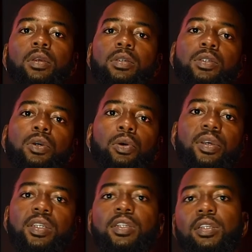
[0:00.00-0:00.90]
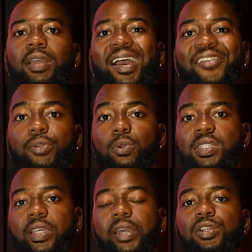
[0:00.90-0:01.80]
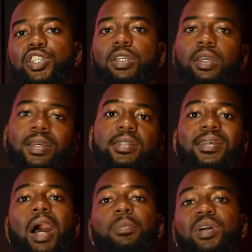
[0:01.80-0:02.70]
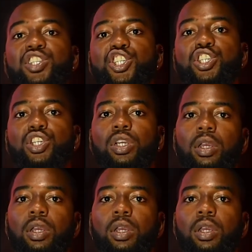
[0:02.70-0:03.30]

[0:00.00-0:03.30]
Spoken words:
So essentially high frequency energy is how much